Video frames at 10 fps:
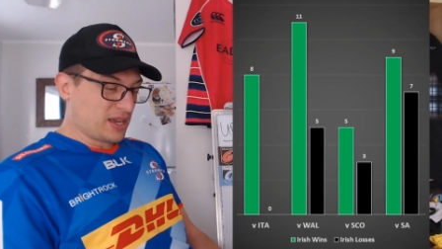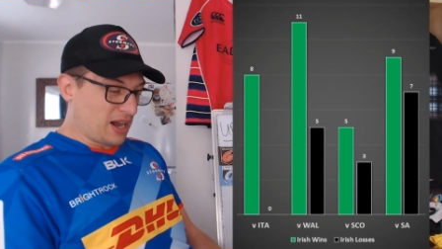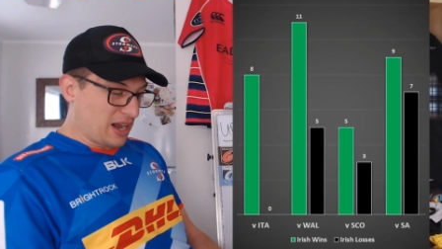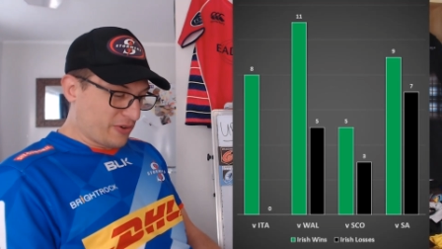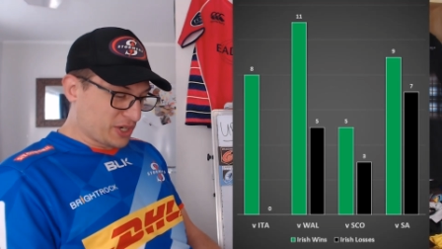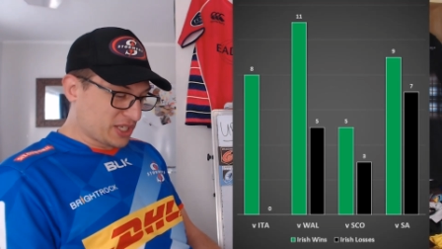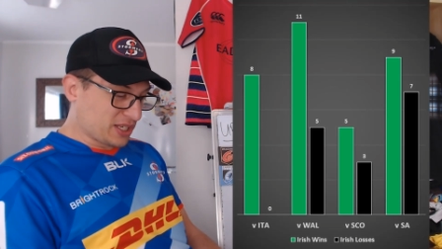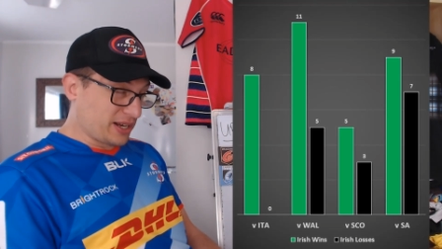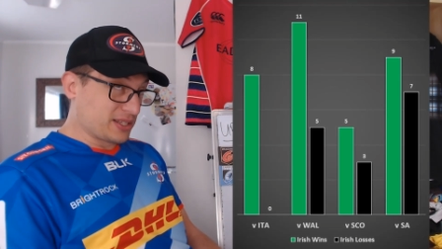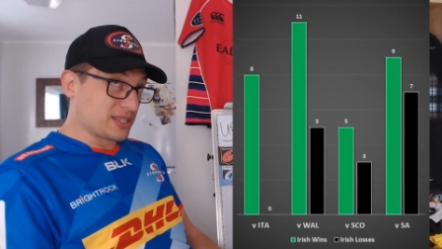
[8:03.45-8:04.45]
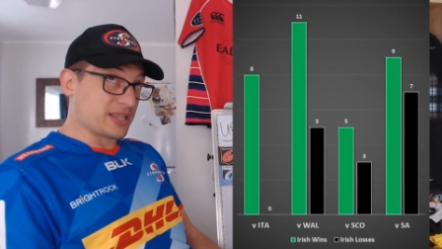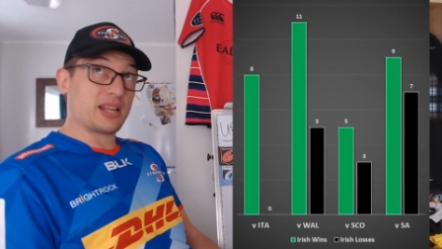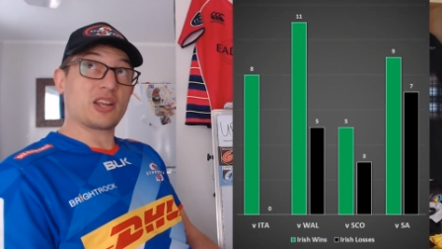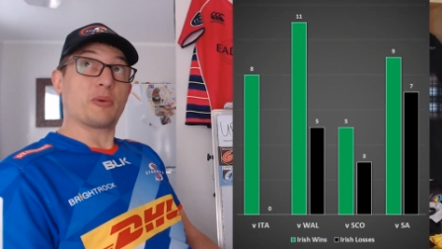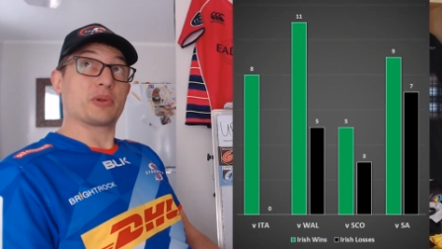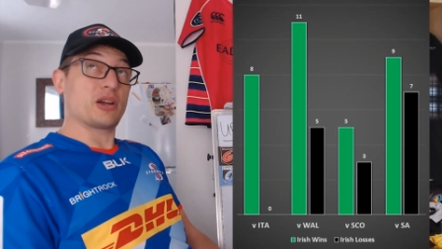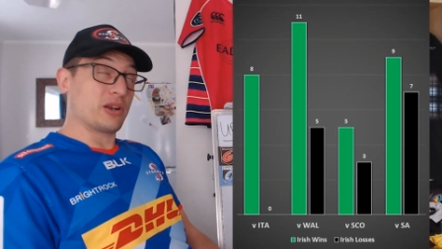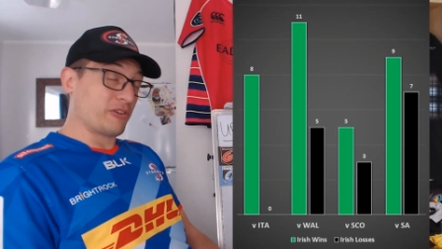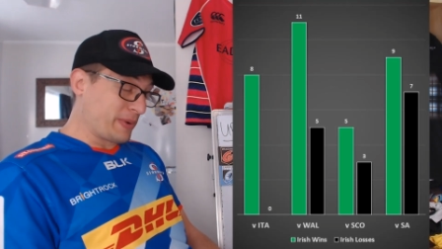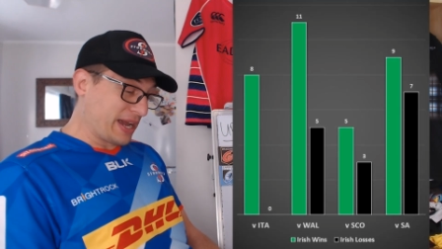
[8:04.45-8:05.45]
Irish sides, there's a helicopter going
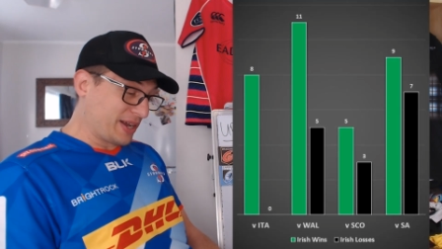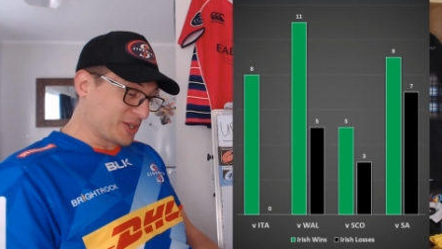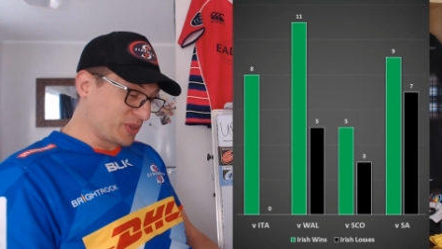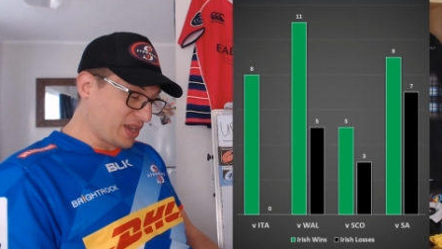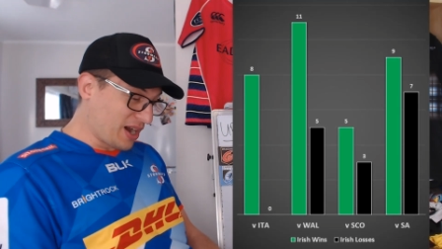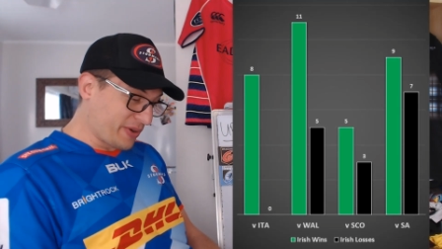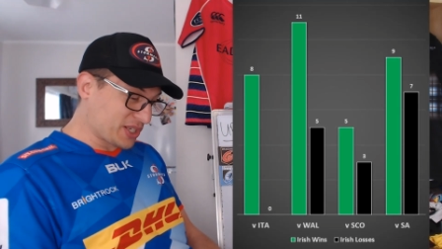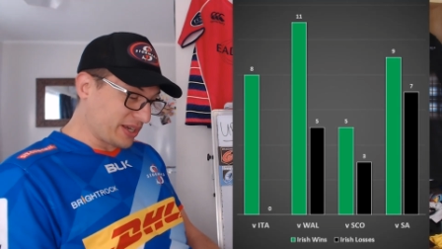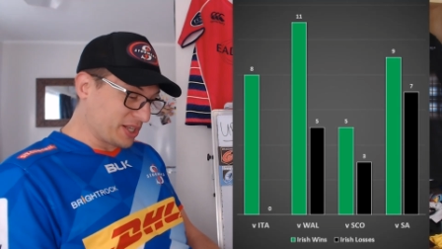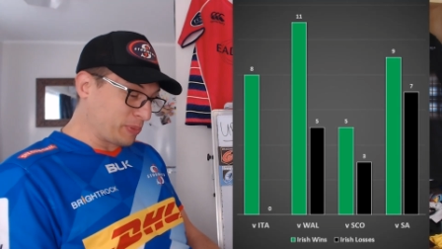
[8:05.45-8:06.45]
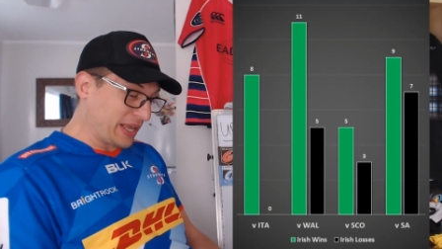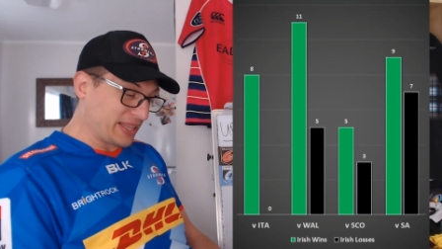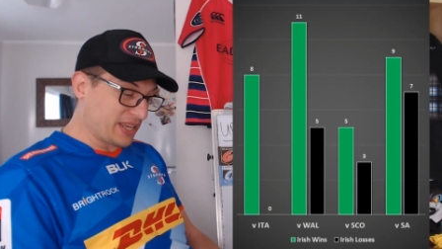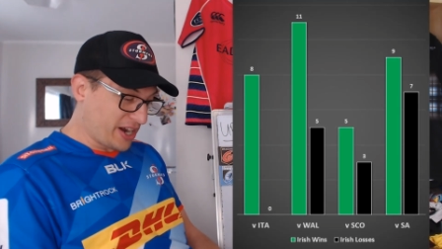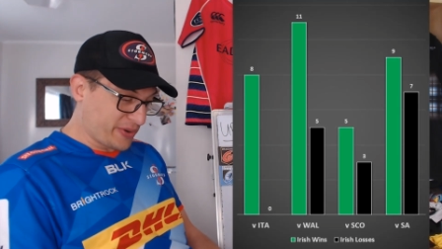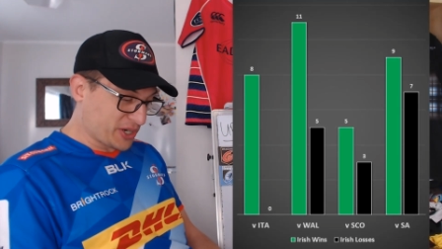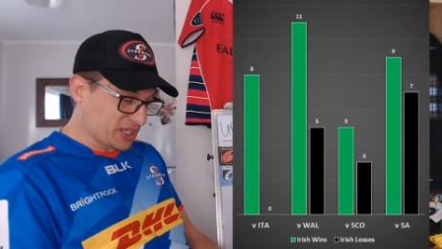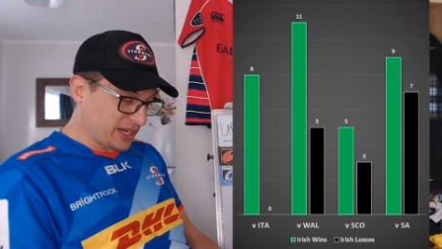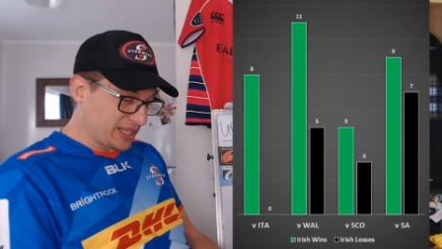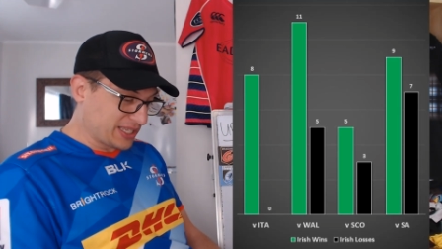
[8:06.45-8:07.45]
over my house, when the Irish sides played the Irish
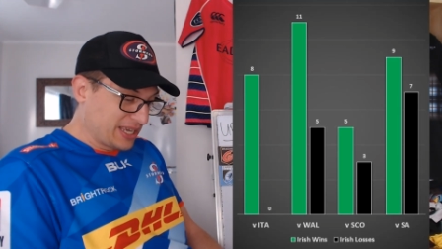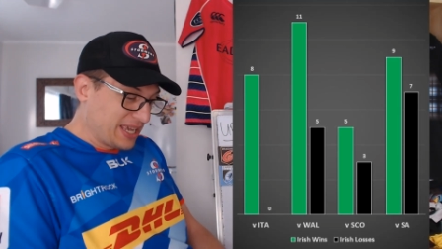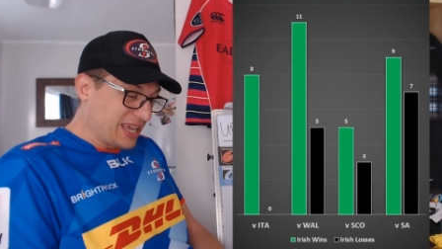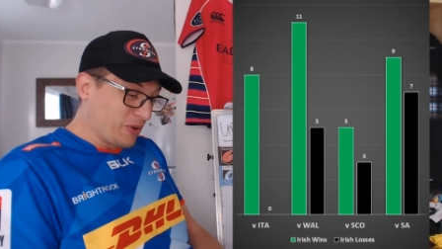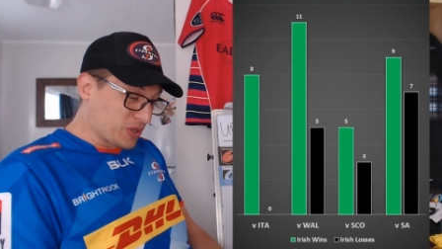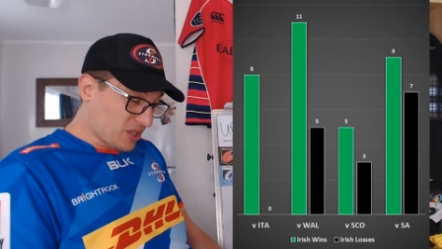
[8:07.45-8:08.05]
sides, it was the